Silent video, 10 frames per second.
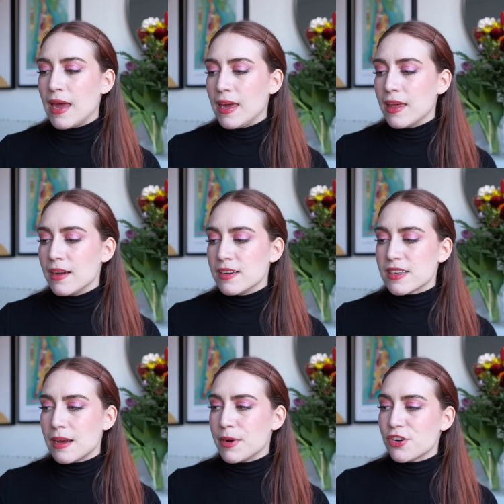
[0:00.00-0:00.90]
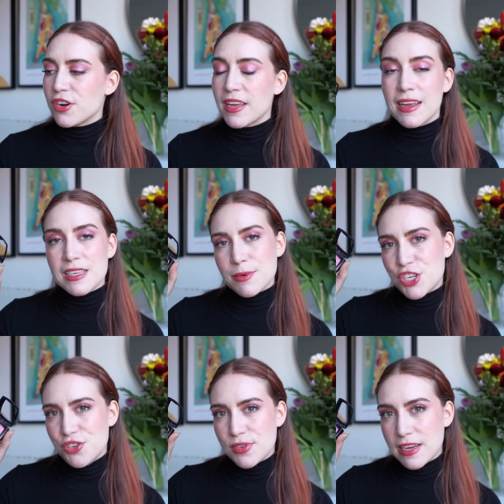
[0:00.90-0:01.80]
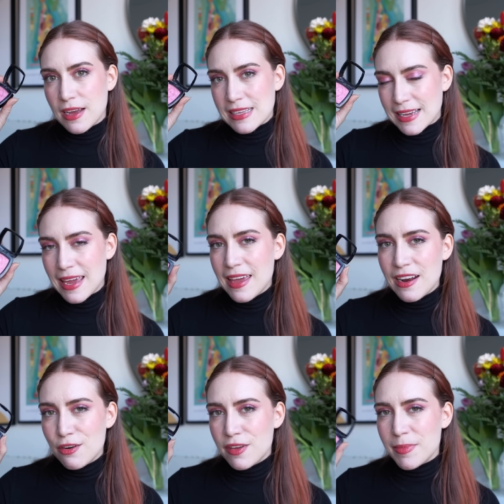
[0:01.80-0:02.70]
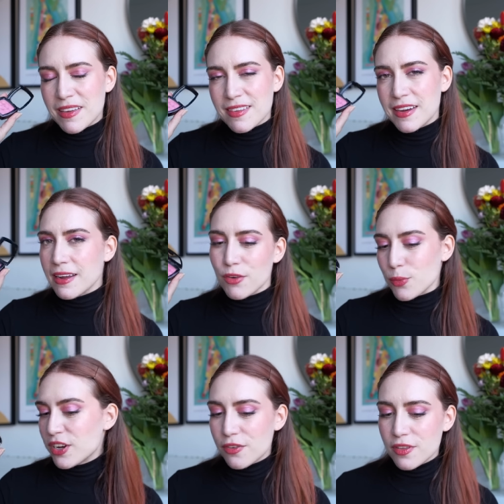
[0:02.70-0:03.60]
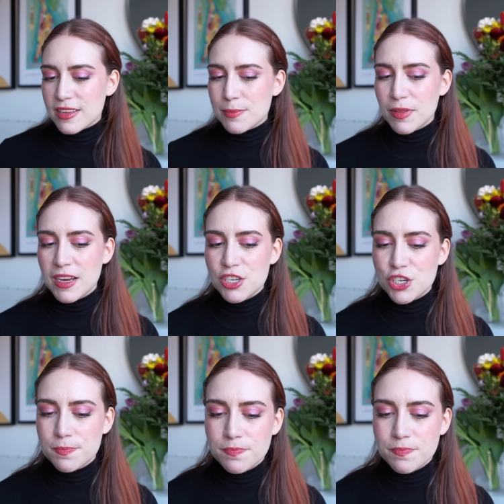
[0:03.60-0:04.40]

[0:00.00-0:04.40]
And I'm going to try to get as much use as I can out of it because I never reach for this blush.